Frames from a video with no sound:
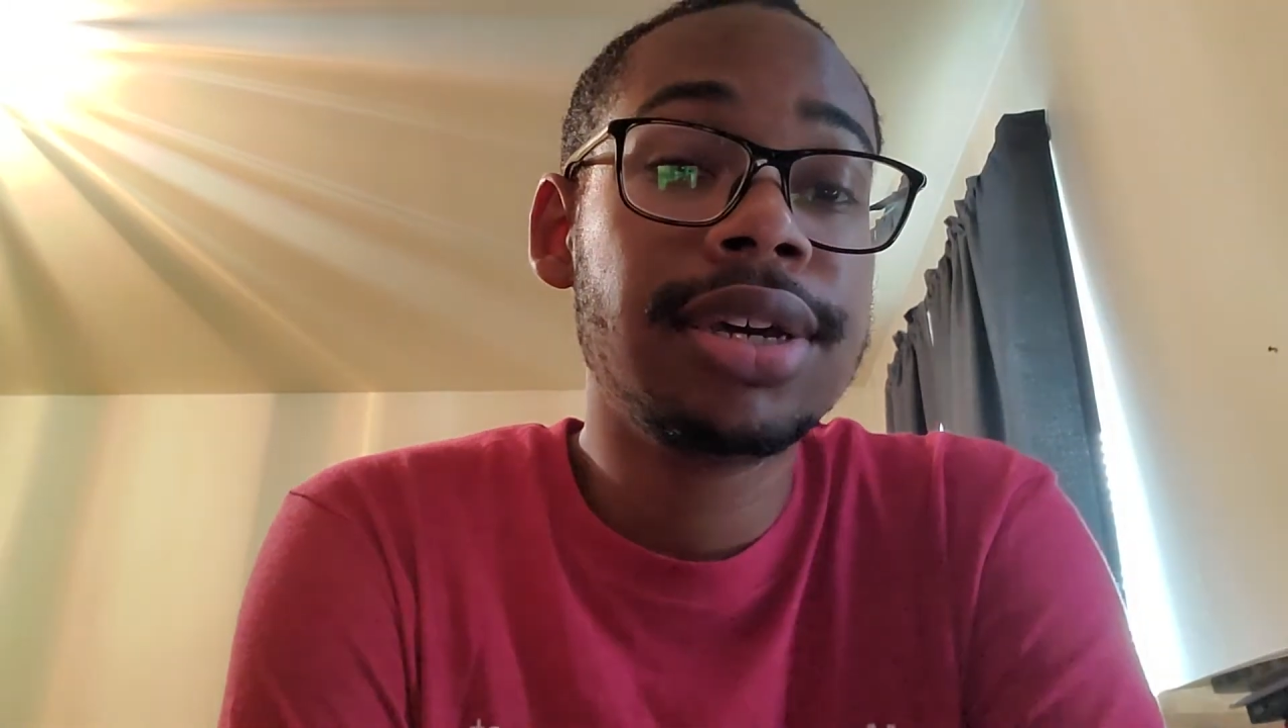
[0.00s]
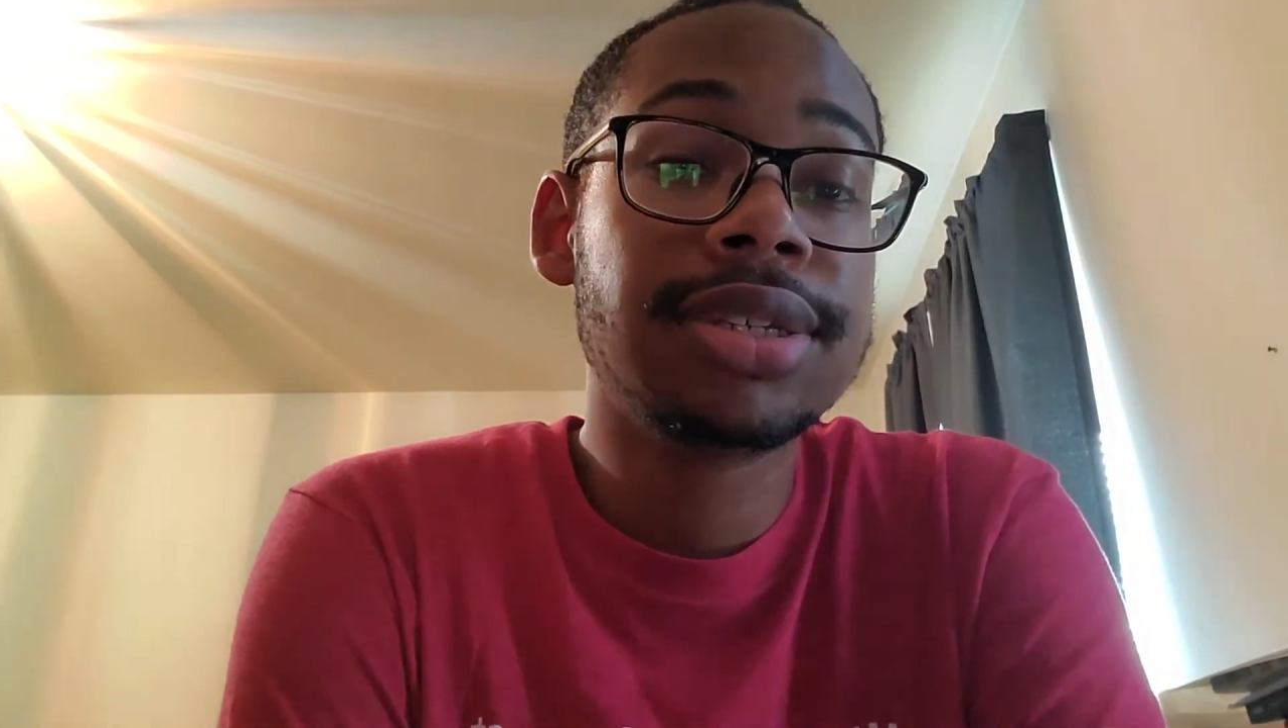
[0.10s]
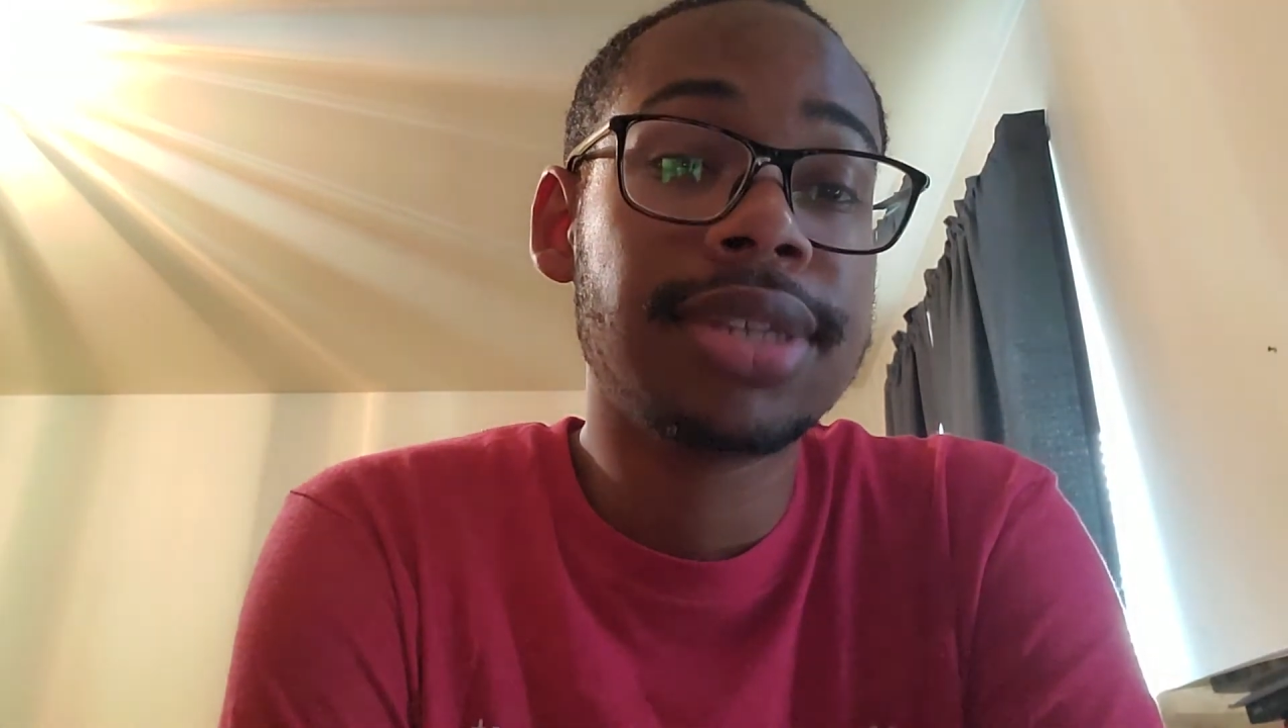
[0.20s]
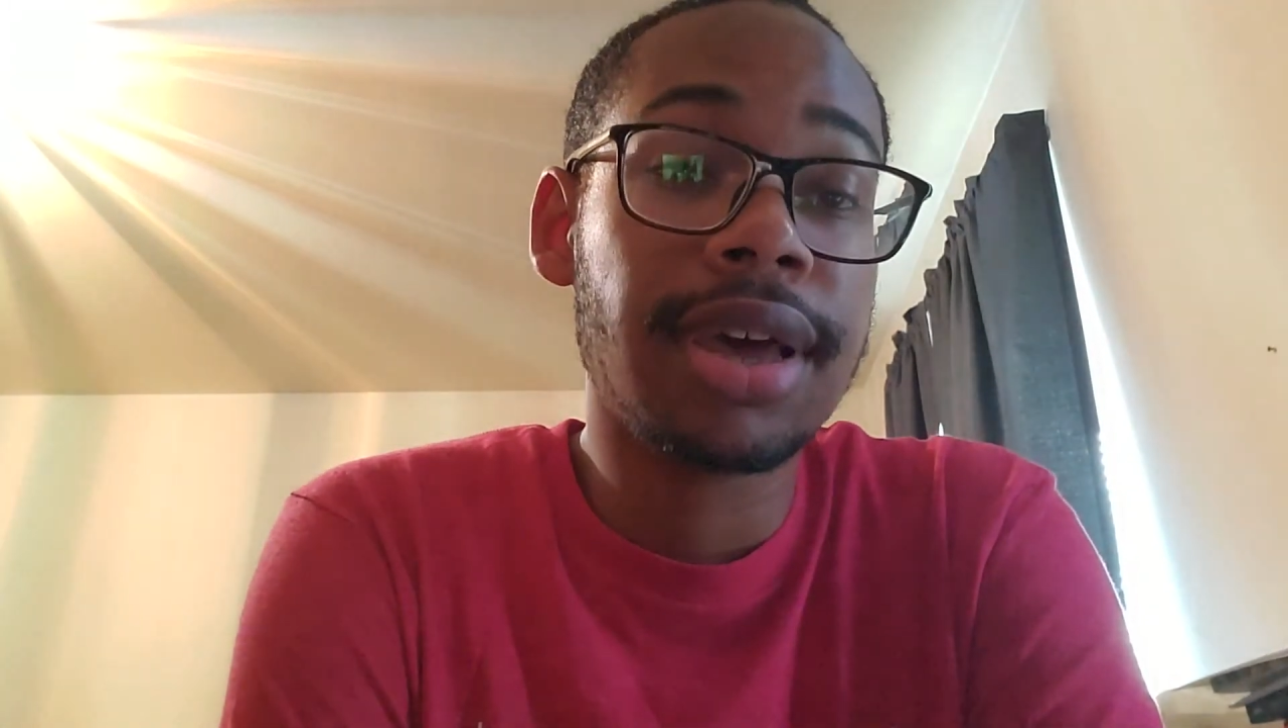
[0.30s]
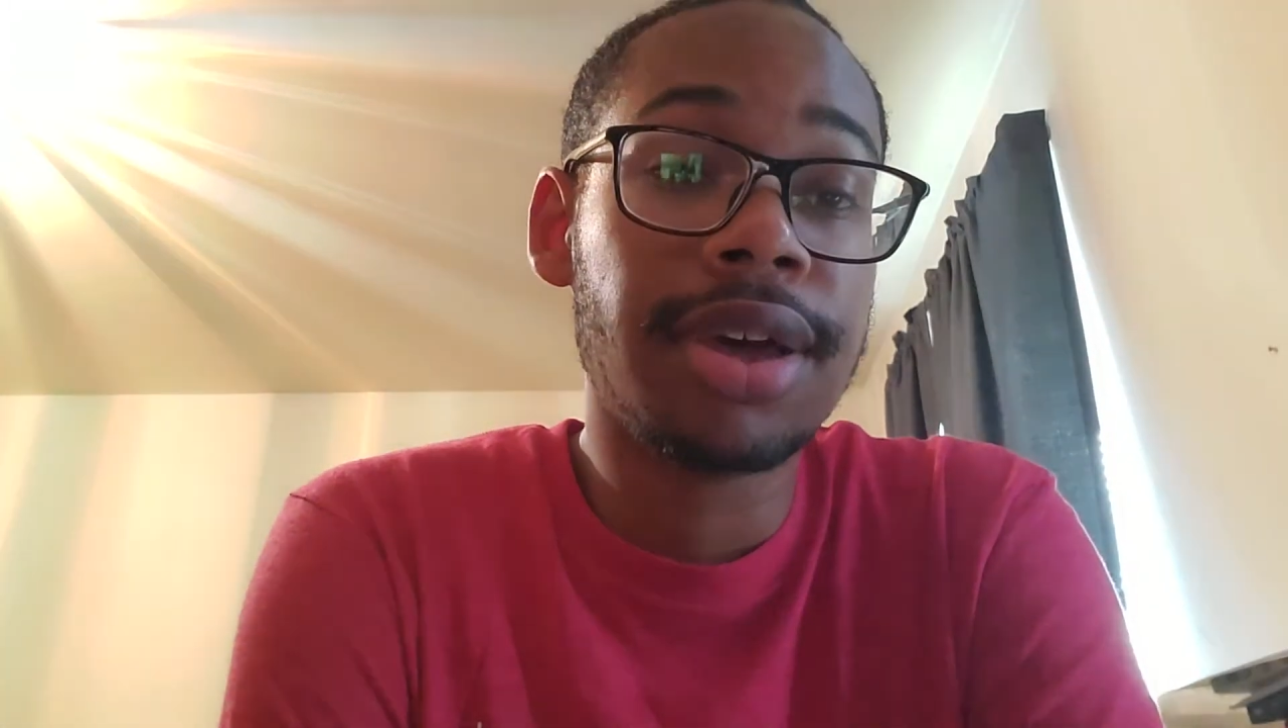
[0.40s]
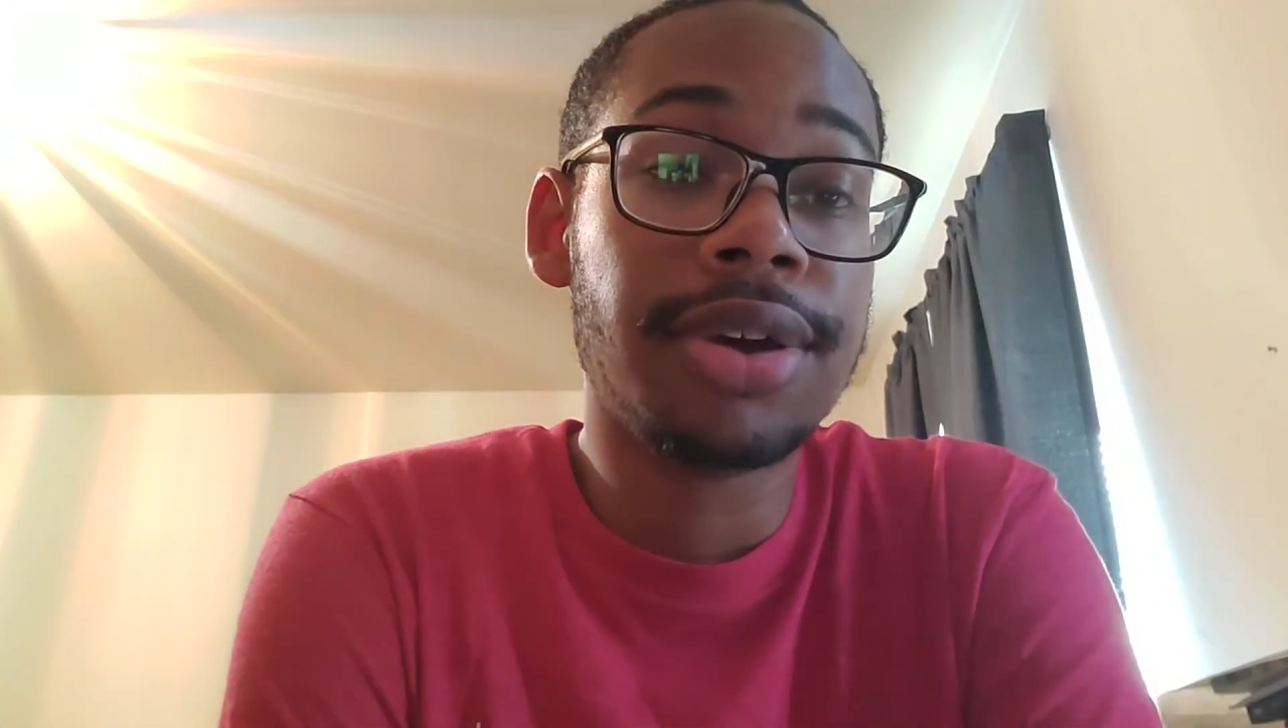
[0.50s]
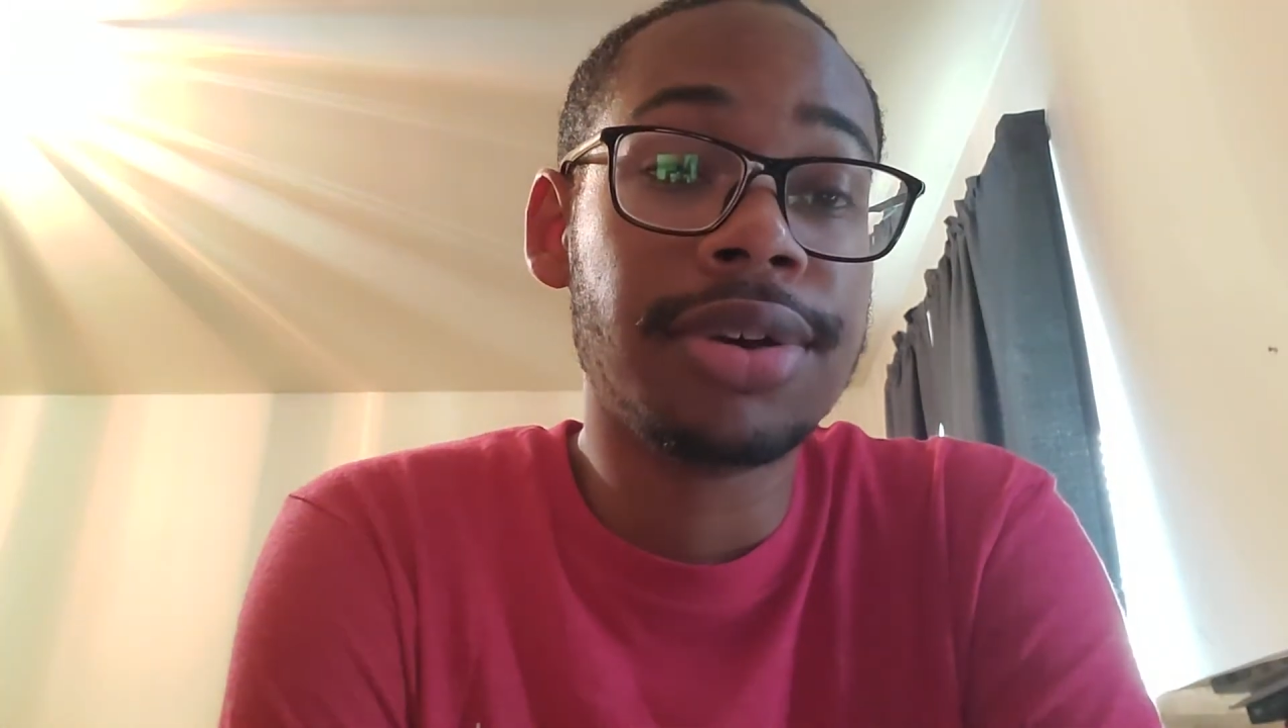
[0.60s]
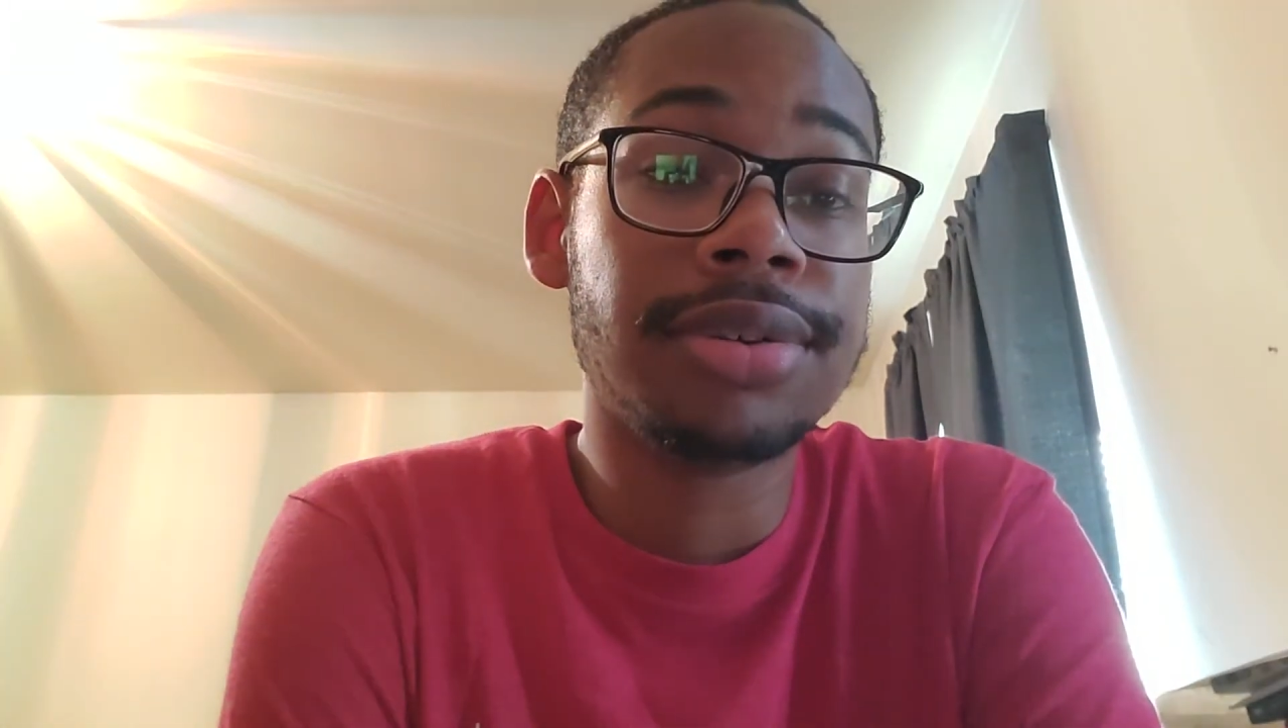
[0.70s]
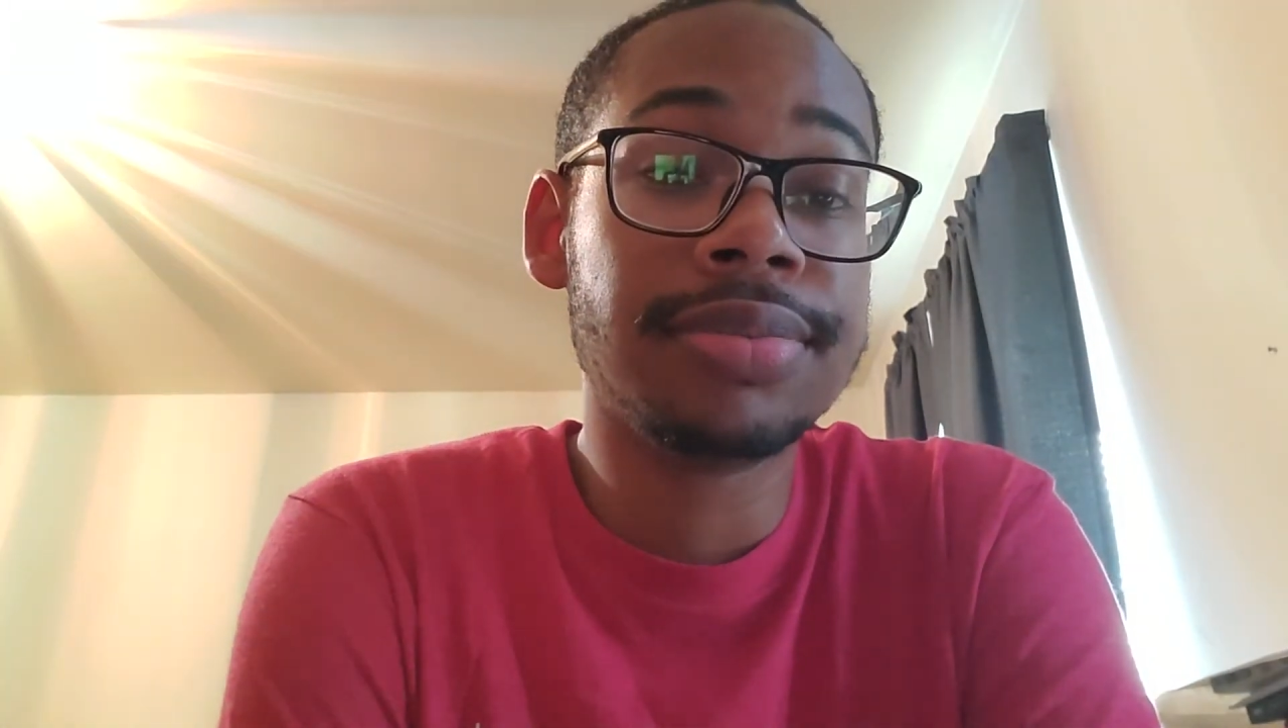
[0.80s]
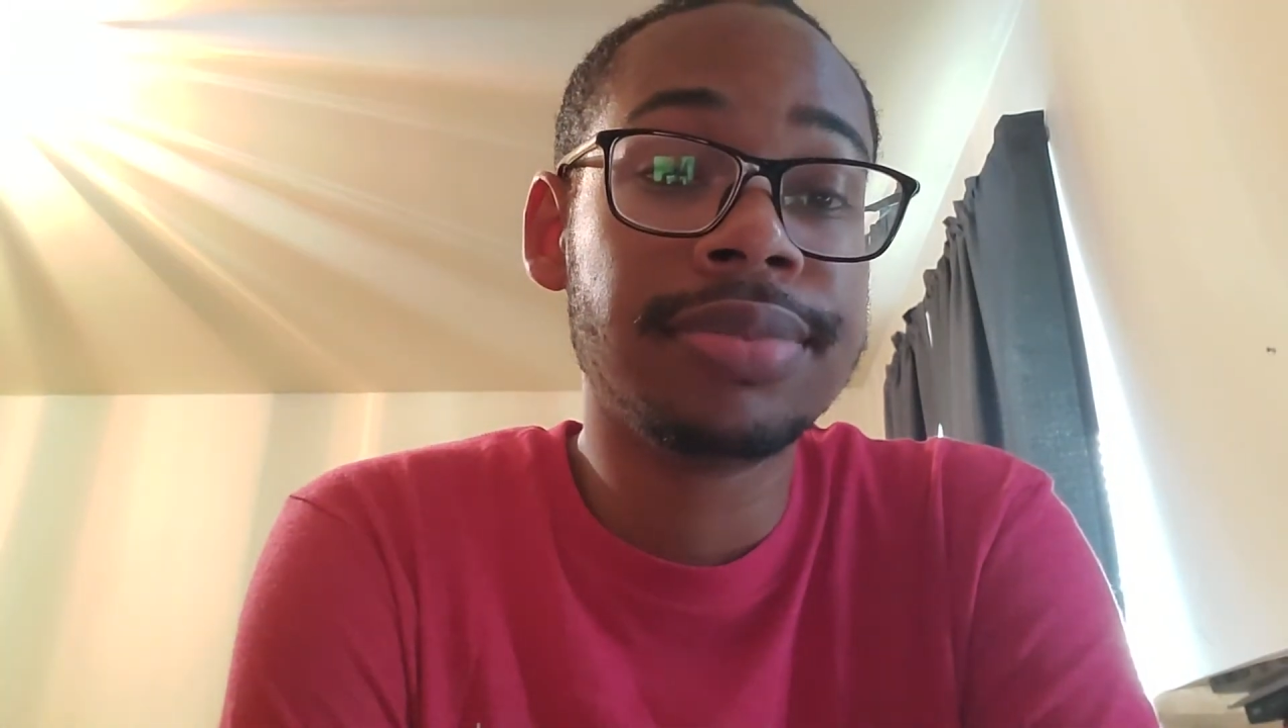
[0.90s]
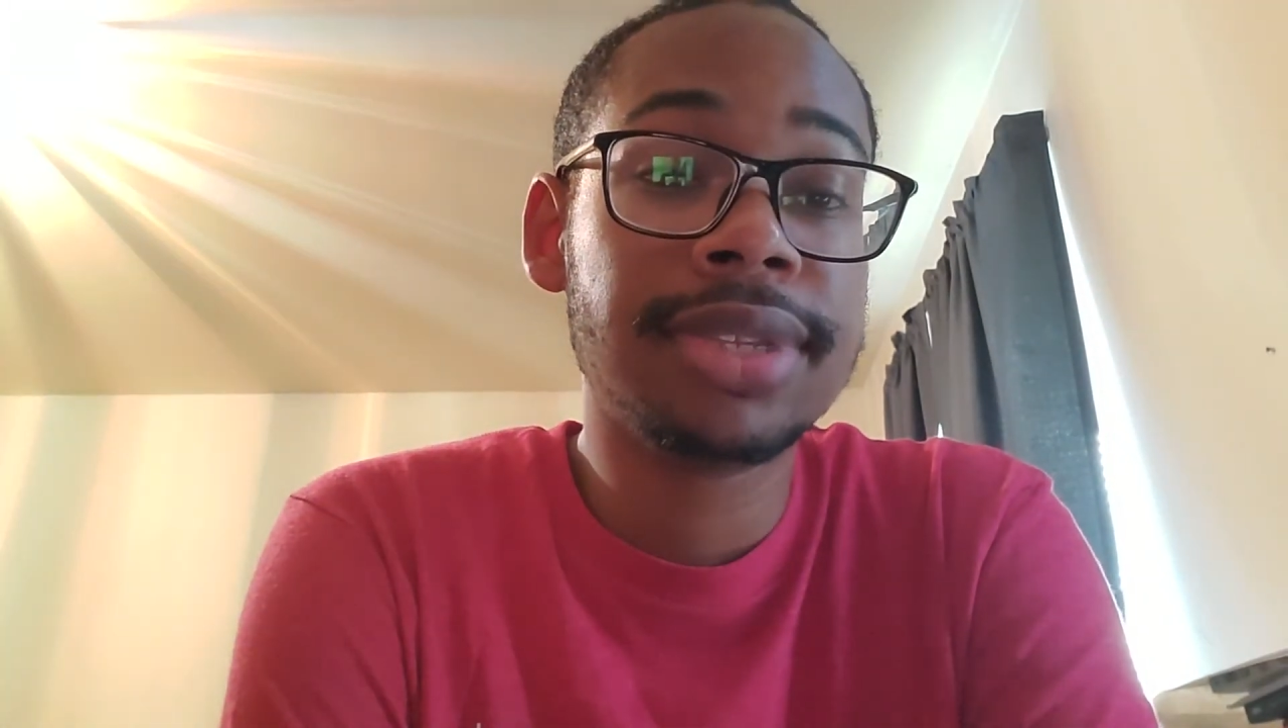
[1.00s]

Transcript: So